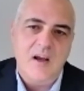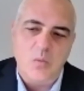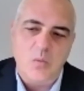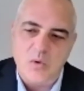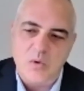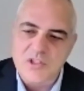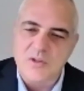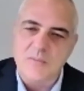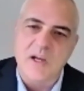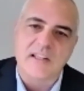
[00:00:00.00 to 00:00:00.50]

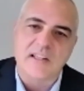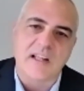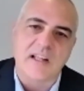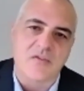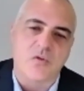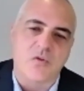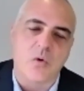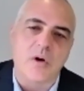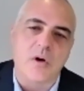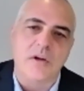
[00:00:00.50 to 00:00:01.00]
Once you make that
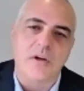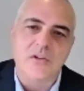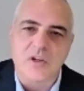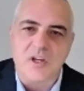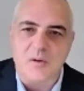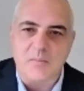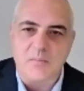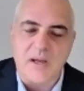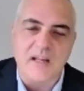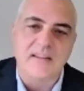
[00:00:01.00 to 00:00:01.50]
foil, you
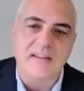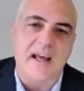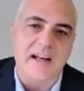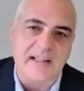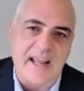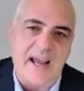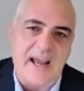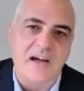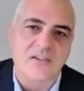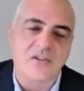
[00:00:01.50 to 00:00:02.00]
can paint
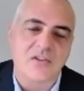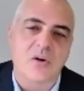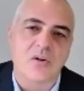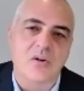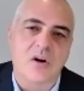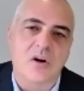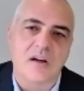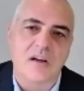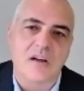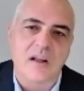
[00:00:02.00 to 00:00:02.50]
that
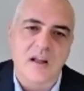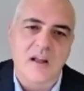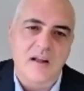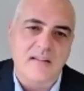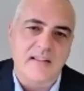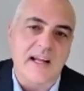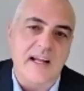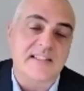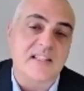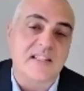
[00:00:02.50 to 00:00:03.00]
cathode on.
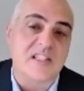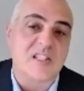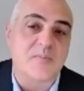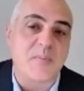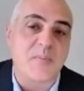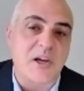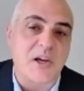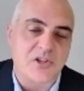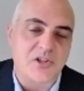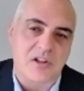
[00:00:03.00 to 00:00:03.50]
That's a
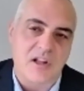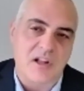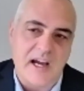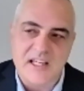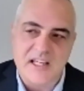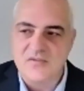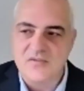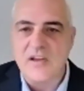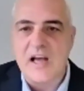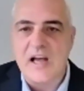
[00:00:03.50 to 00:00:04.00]

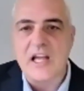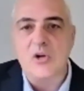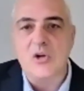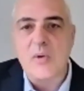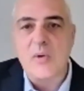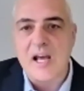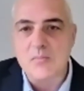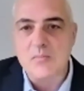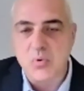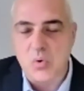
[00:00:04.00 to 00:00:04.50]
specialized
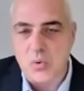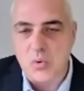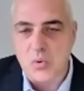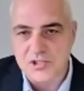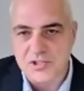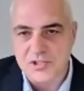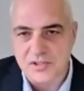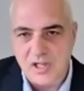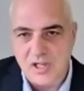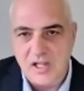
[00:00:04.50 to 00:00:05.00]
value add
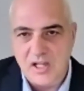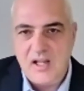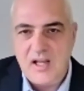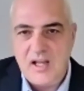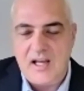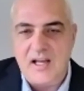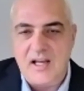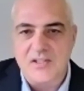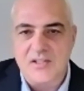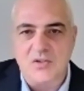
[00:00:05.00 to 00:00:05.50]
portion
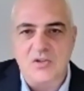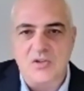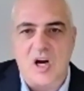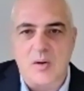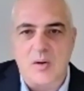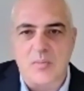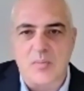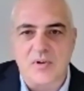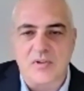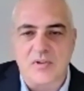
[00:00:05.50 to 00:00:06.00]
to
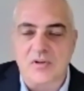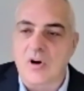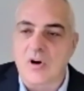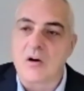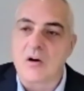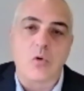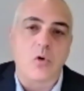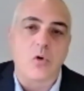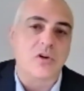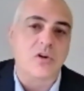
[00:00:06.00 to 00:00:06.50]
copper. There
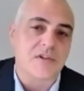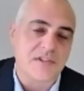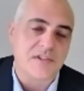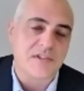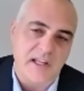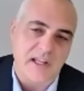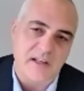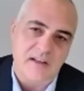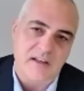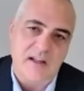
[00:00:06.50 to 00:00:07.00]
are
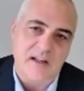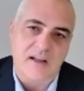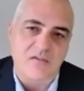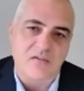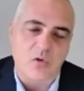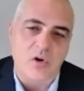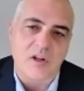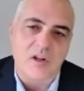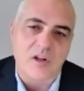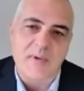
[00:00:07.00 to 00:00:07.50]
rollers in
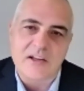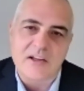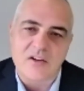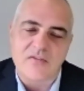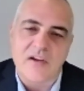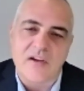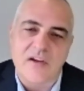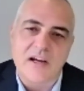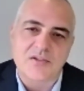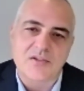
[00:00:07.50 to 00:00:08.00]
rolling
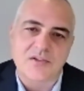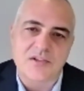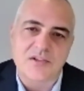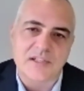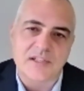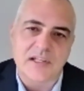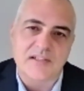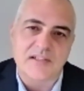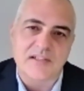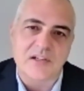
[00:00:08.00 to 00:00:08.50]

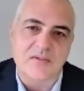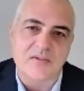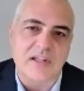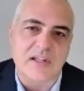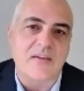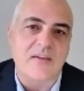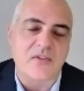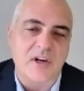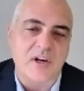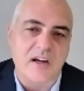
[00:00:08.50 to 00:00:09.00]
manufacturers in South
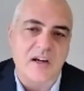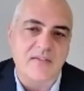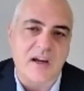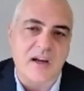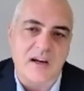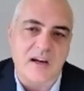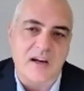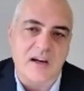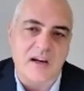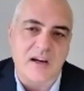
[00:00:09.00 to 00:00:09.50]
Africa
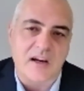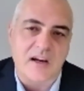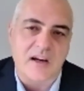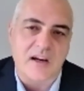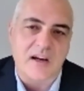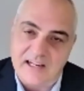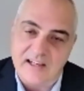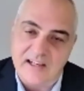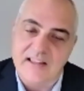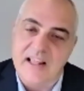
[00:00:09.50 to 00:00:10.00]
that can do
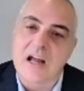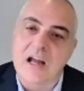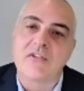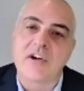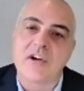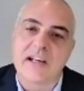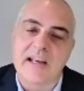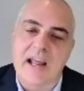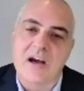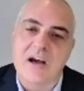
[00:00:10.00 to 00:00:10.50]
exactly
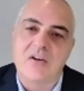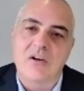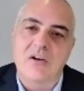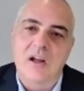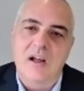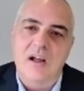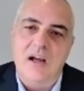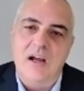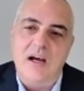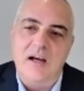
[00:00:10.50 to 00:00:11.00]
that right
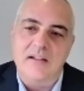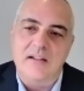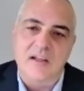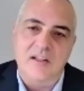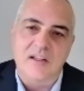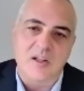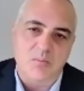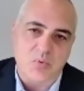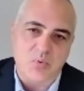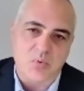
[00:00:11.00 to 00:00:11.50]
now.
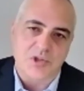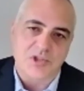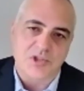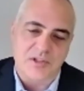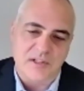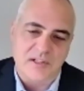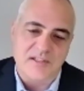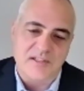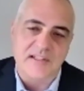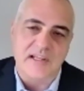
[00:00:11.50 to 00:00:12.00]
The other
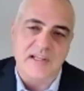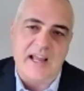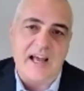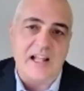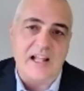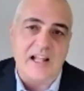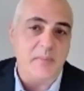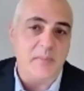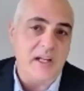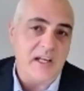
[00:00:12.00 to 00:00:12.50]
portion is
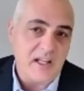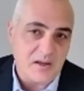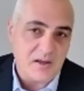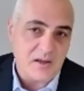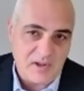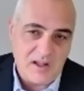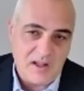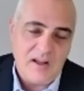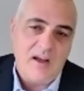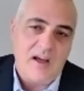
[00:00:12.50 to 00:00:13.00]

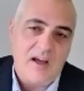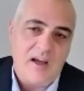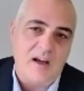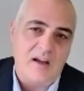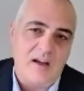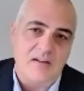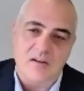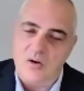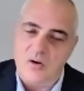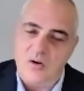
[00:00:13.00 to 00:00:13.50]
aluminium.
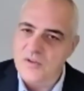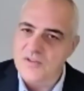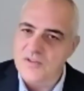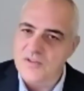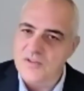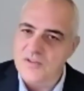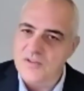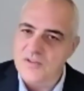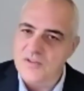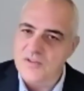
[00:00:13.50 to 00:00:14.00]
No,
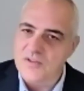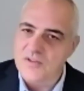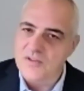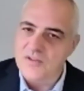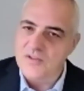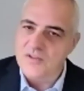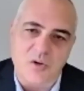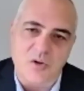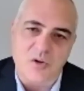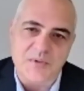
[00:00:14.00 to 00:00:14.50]
there's
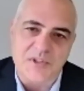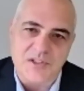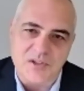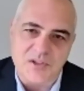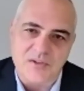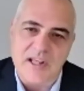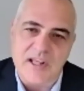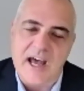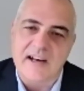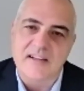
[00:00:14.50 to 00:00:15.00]
already groups
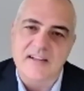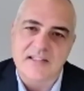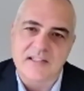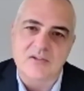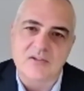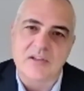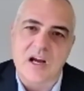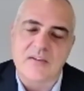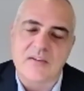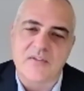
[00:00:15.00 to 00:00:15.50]
that do that in
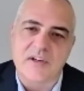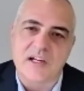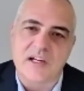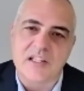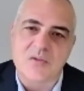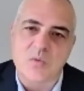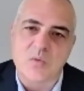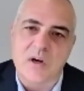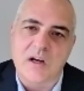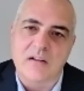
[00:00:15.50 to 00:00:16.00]
South Africa
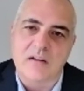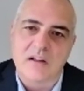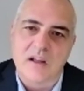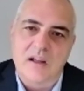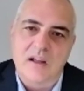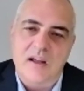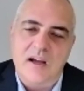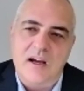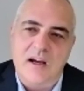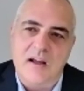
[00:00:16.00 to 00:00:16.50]
as well.
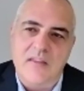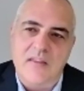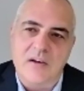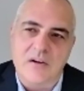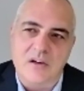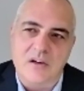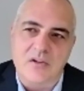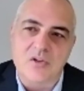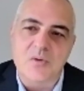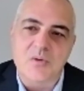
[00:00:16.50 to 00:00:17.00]

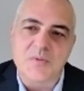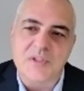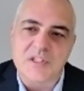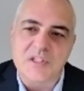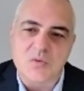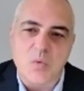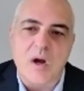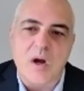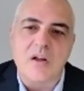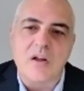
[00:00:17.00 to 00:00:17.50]
There are groups
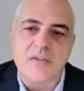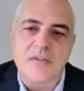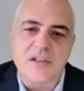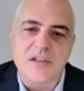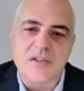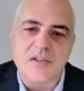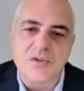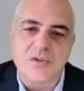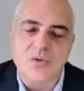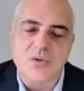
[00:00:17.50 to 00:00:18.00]
as well
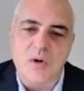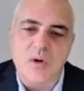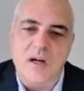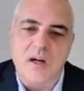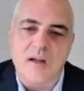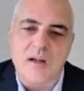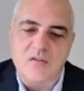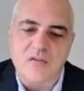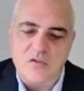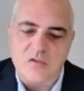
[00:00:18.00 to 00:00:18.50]
that do,
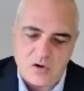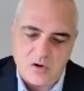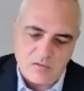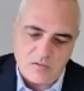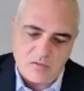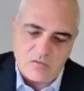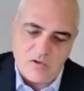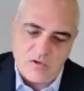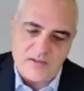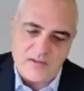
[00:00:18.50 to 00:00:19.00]

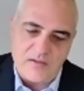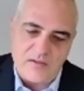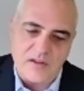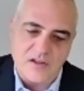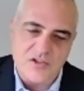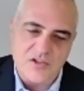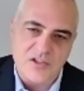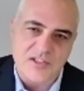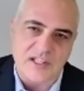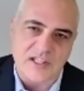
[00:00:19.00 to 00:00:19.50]
rather
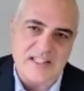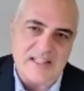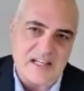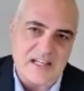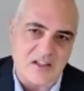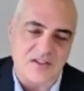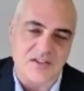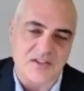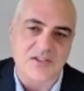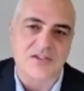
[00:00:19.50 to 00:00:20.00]
than just a
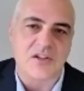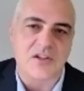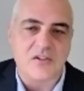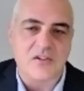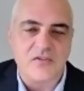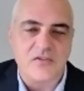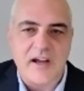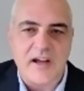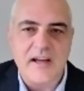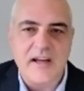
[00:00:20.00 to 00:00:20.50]
nickel
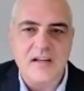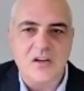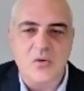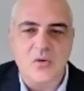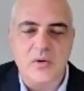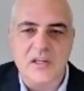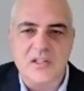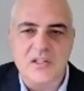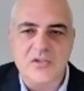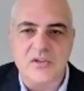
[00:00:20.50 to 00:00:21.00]
sulfide,
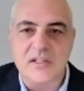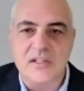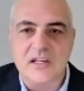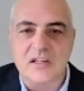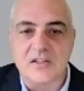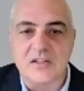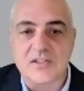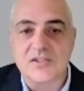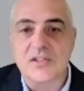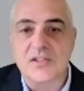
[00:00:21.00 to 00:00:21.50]
going to a
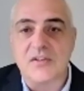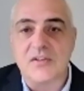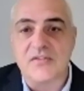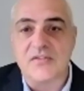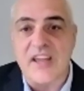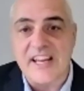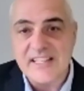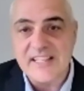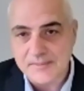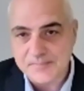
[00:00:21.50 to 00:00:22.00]
nickel
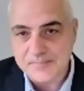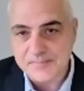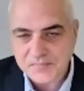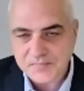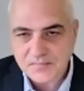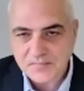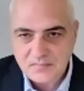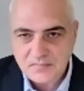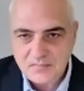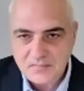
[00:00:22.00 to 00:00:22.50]
sulfate
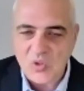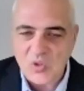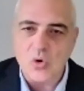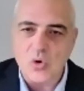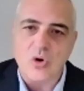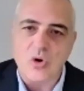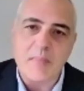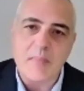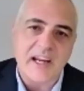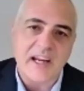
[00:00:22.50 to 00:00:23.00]

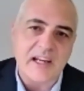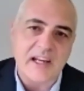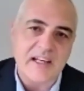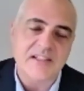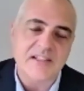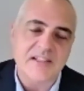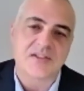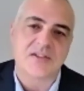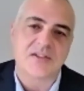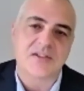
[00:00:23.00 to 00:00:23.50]
or
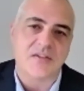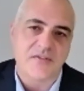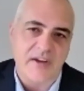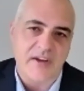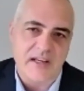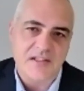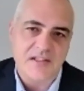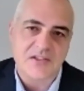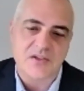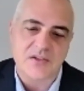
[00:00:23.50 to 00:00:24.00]
manganese sulfate.